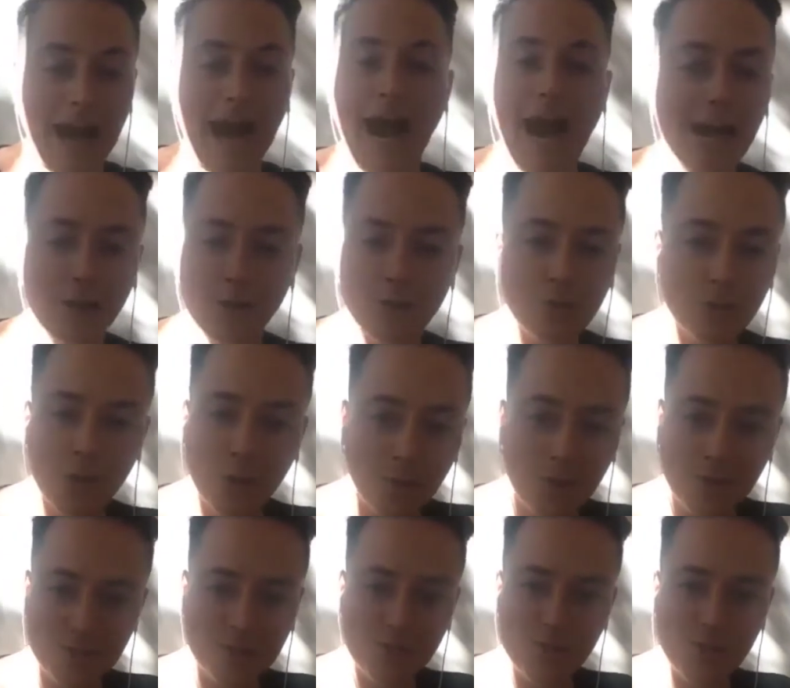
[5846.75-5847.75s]
I don't know
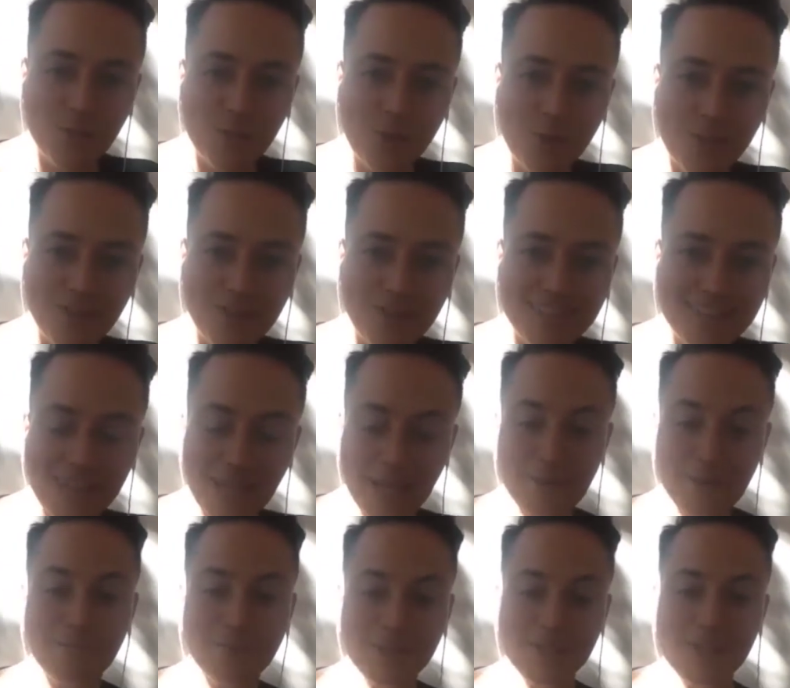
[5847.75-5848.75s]
what to do with it.
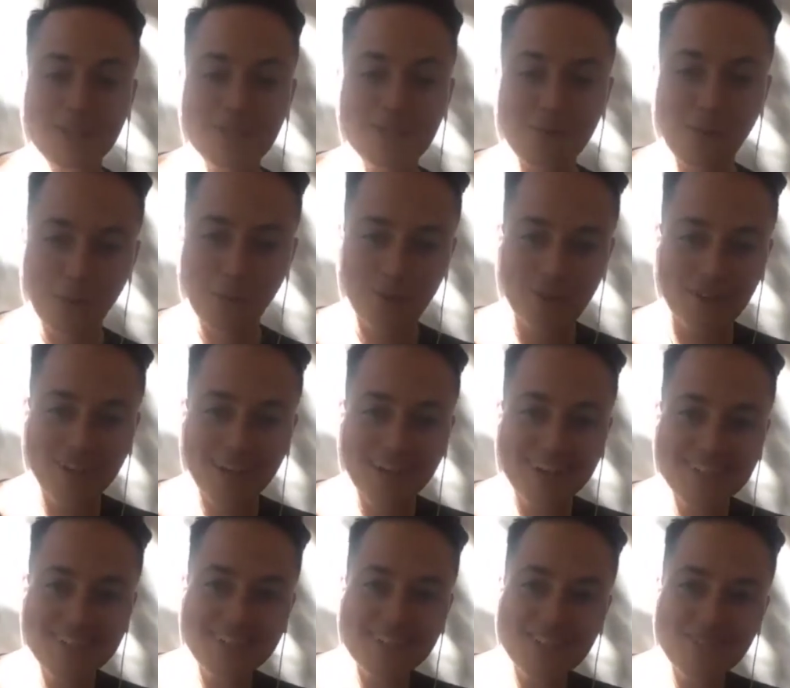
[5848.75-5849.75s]
Like, please
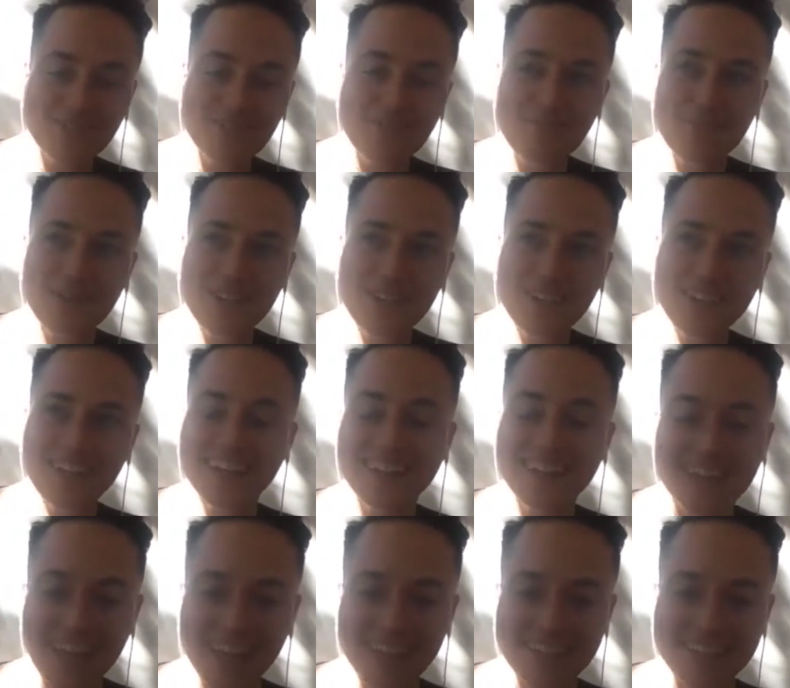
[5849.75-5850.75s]
organize this for me and
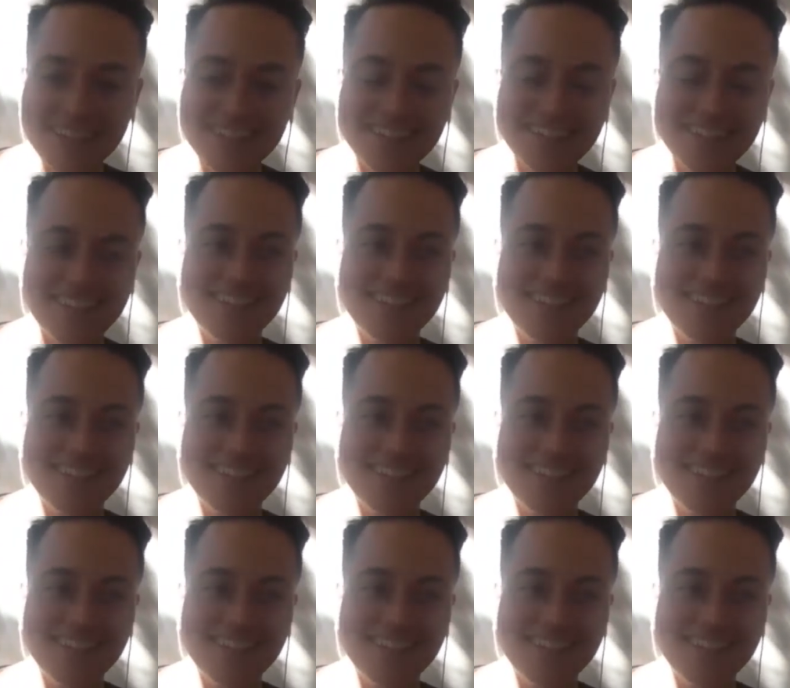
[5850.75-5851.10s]
then